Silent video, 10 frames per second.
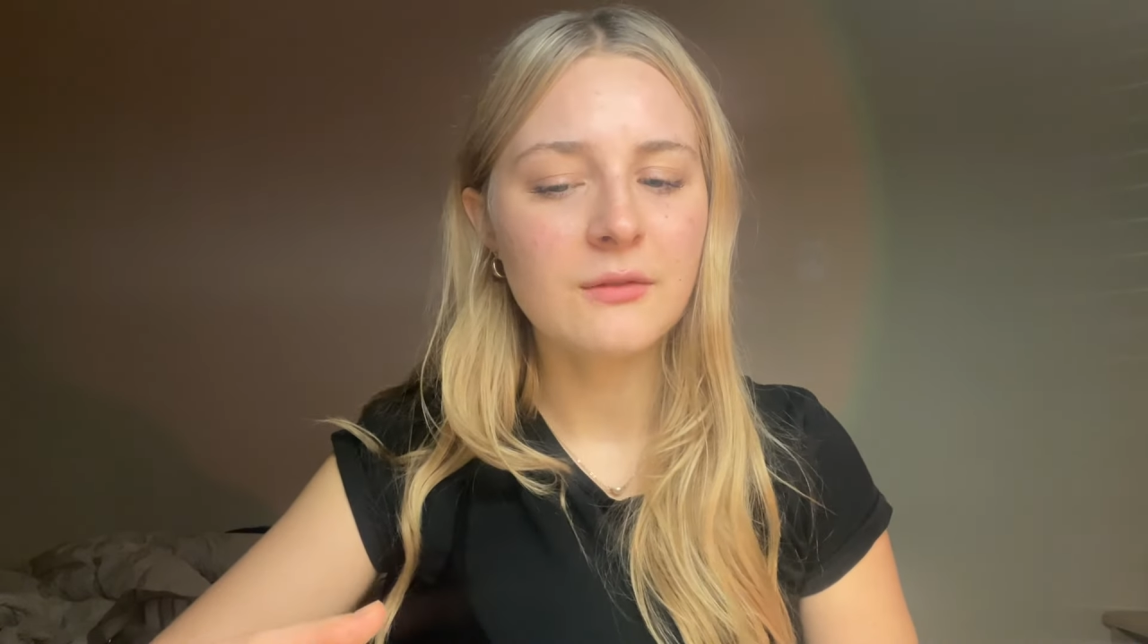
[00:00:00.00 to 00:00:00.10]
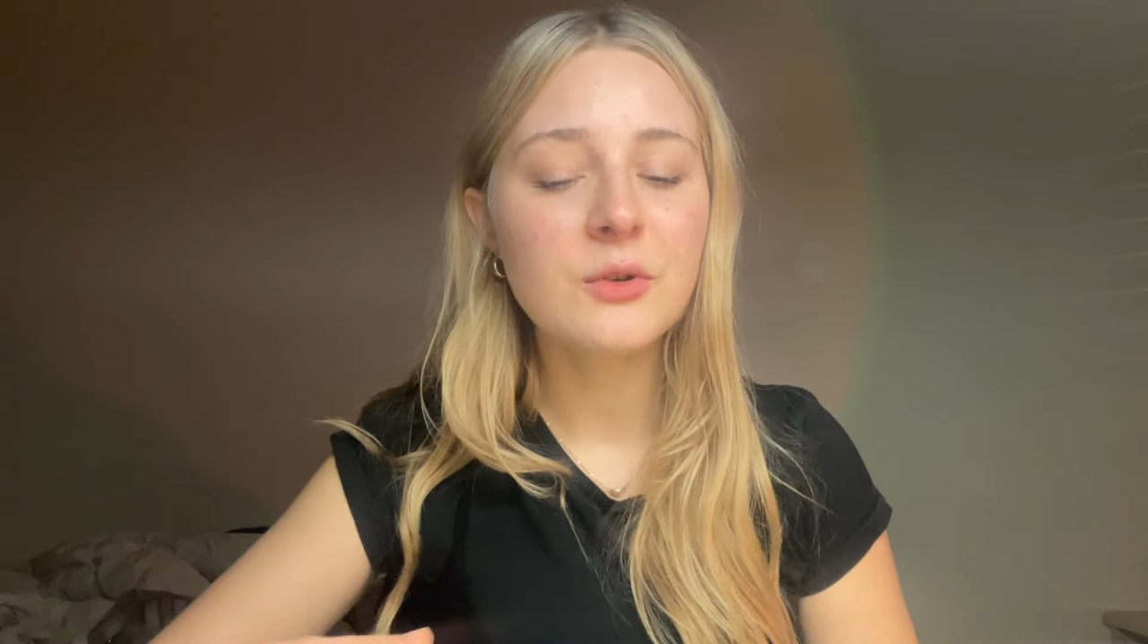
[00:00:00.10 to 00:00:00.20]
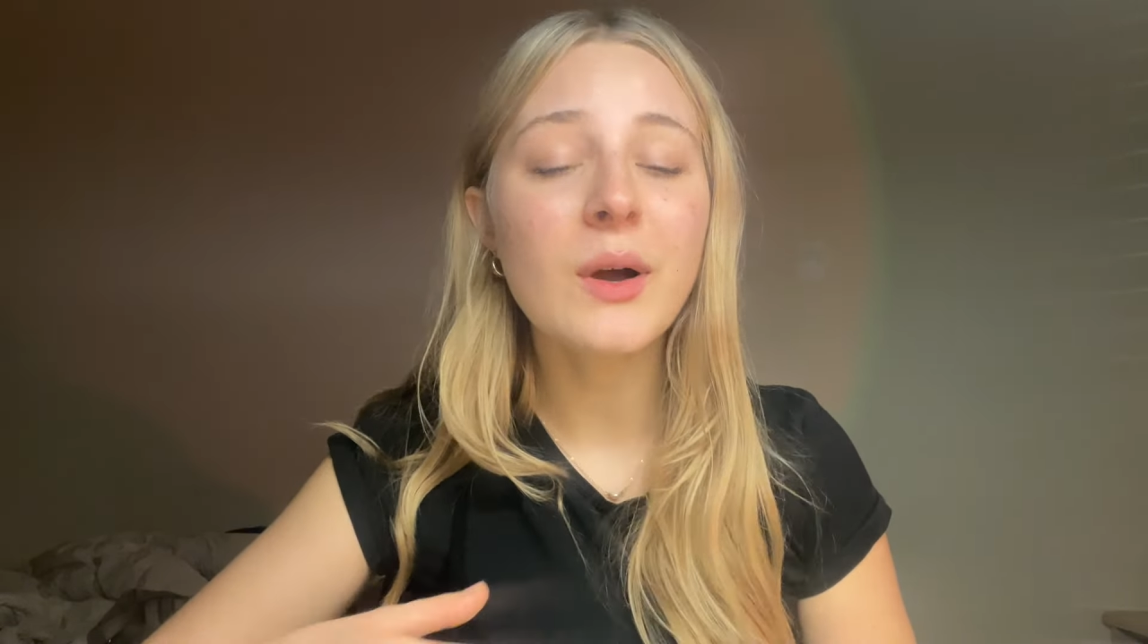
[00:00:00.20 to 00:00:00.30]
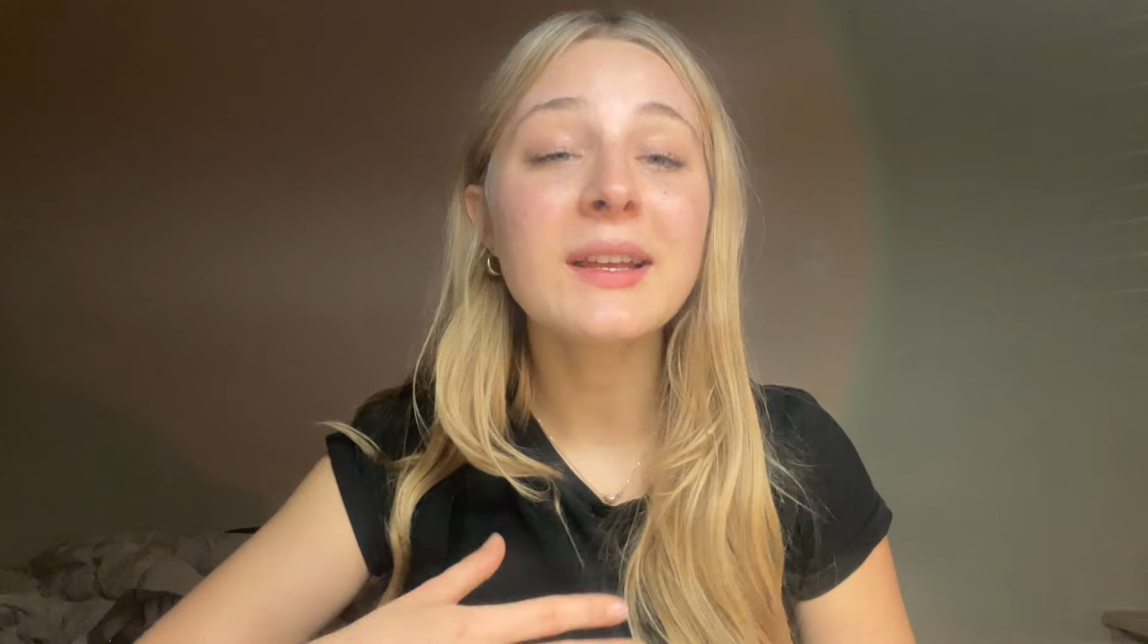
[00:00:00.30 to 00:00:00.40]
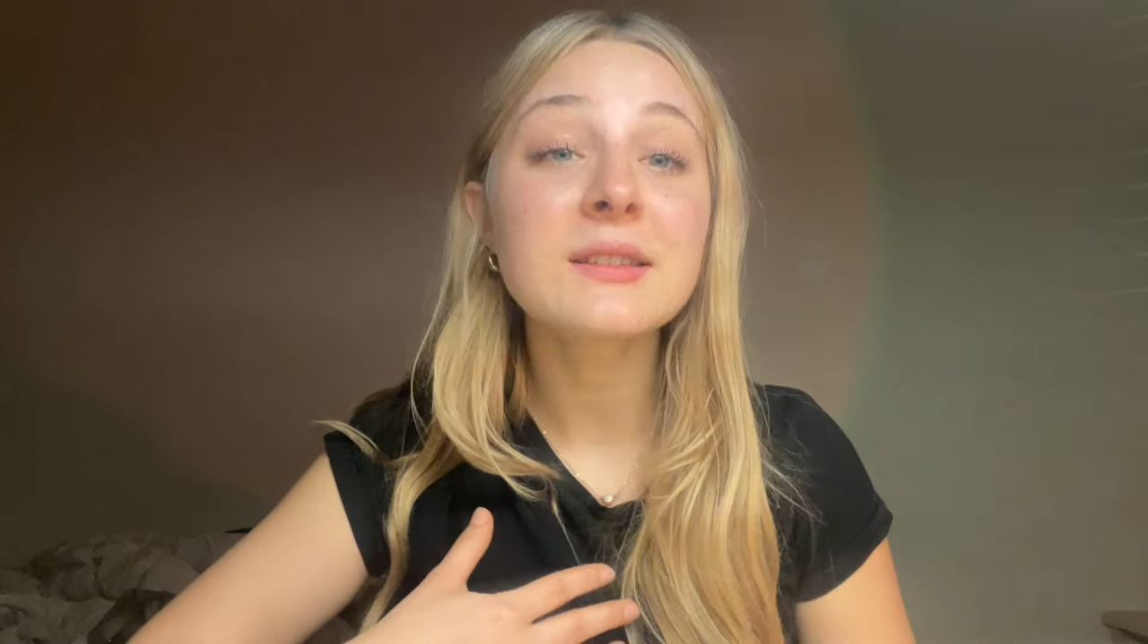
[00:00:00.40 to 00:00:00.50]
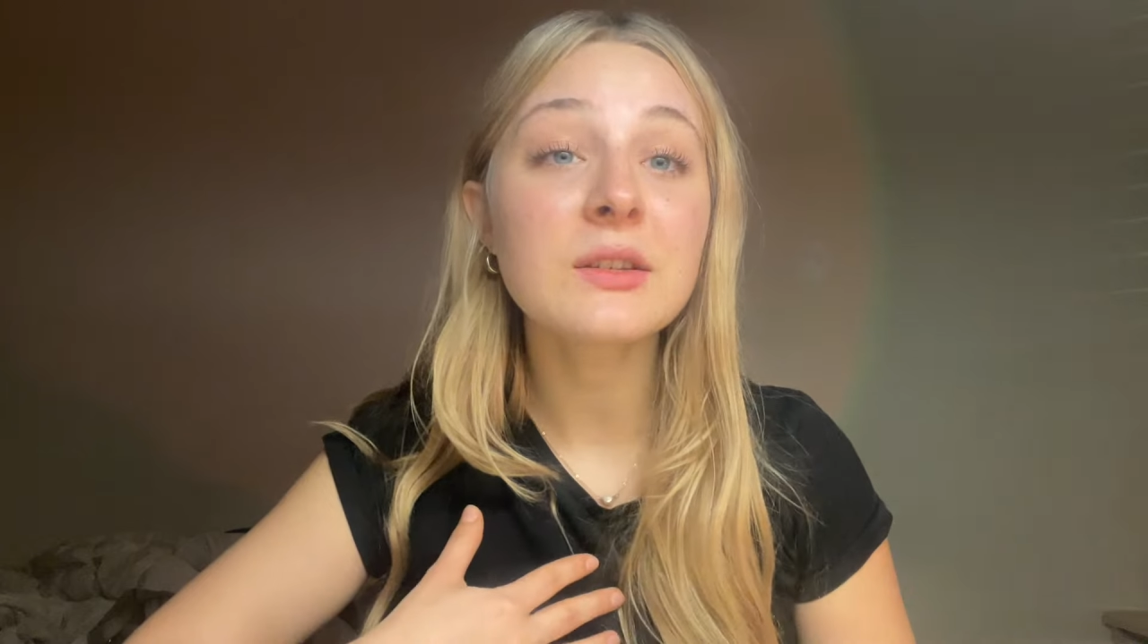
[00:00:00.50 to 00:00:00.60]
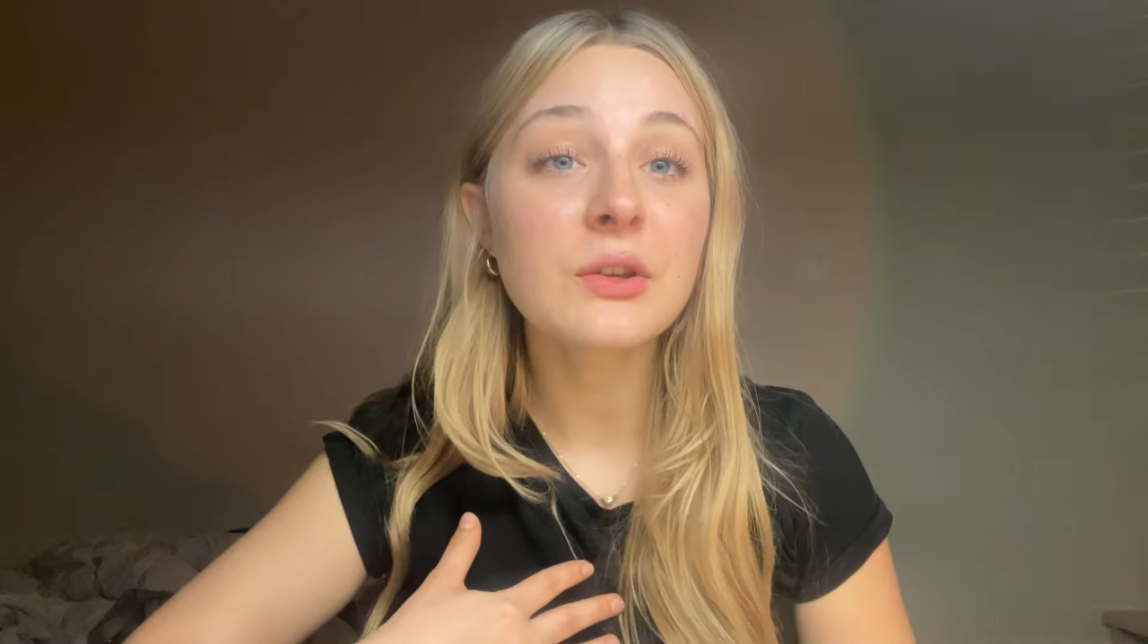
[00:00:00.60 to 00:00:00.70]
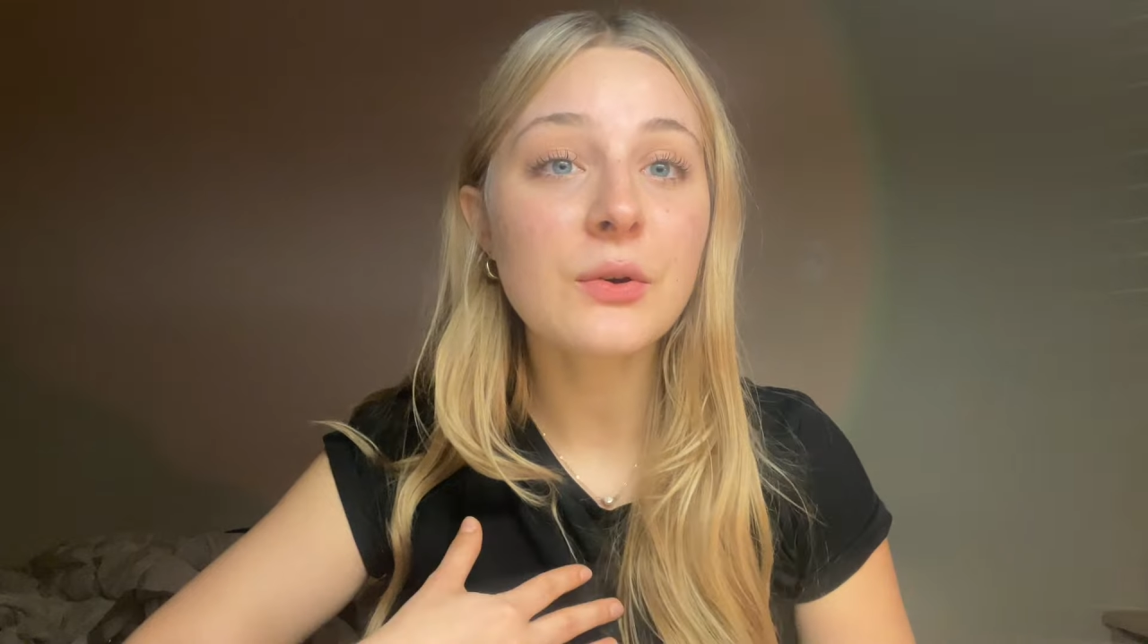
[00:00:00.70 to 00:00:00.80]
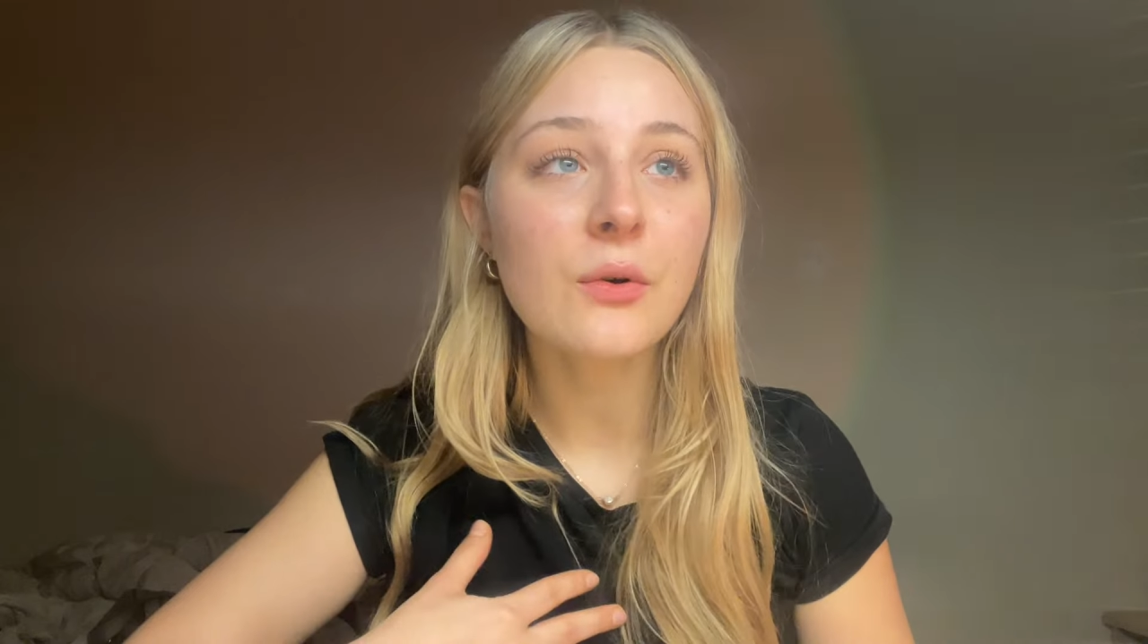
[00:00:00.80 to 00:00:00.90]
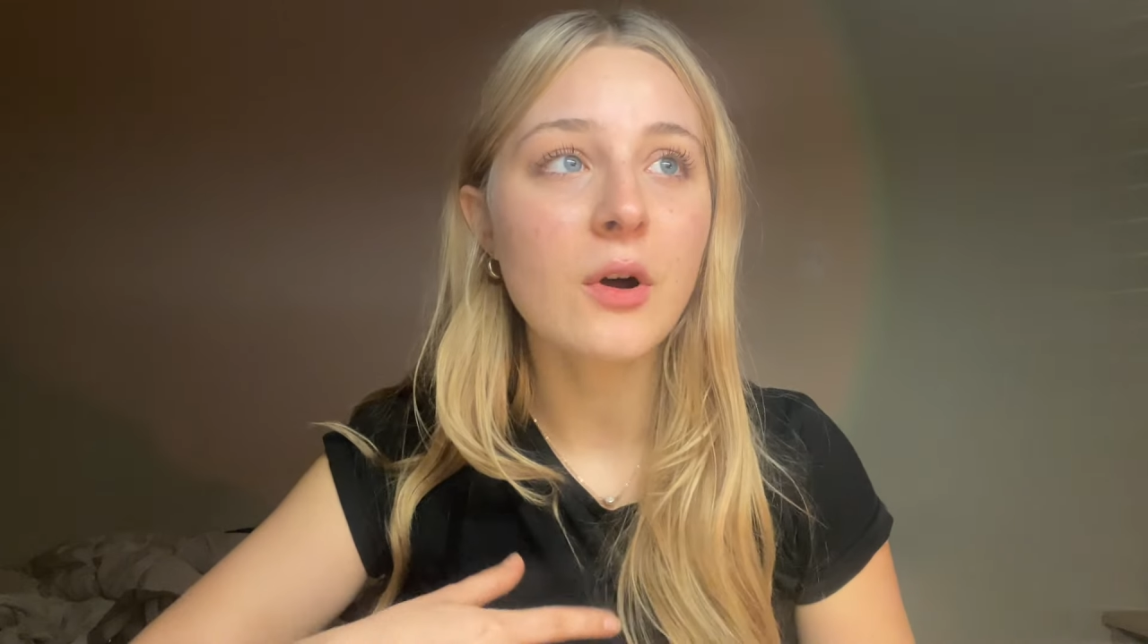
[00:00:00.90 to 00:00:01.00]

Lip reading: if you are insecure